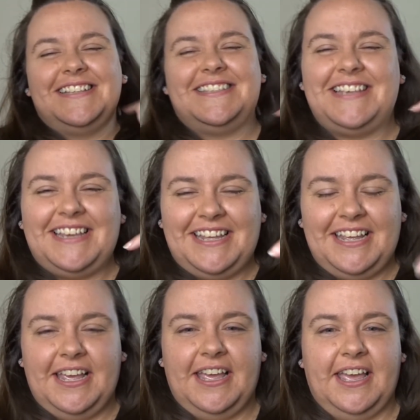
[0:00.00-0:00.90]
So
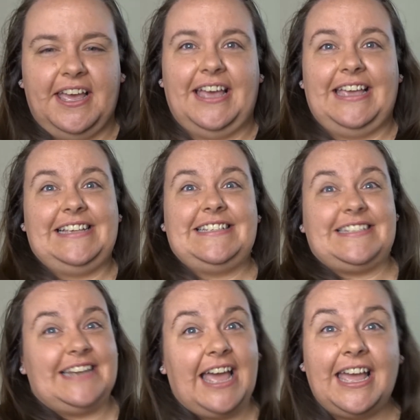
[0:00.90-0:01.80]
I
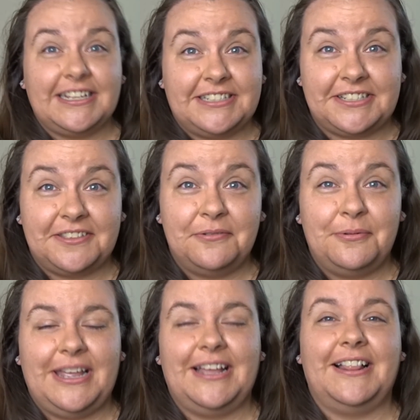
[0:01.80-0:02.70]
snatched the
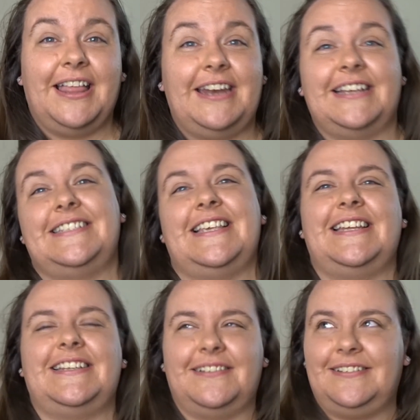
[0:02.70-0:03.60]
wheel and I
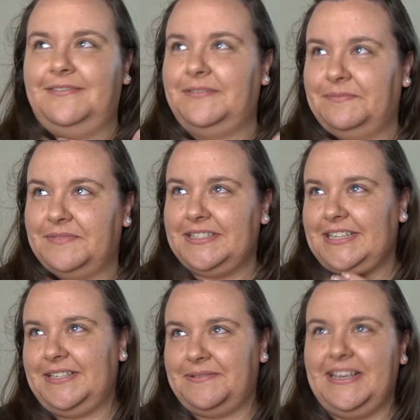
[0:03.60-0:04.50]
said,
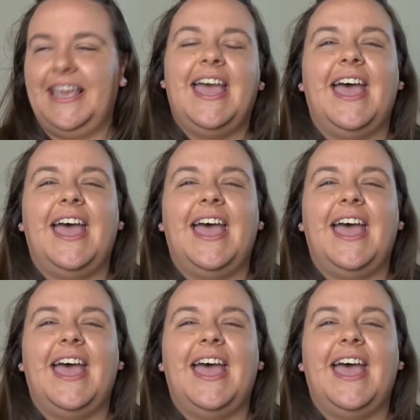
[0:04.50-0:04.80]
excuse me,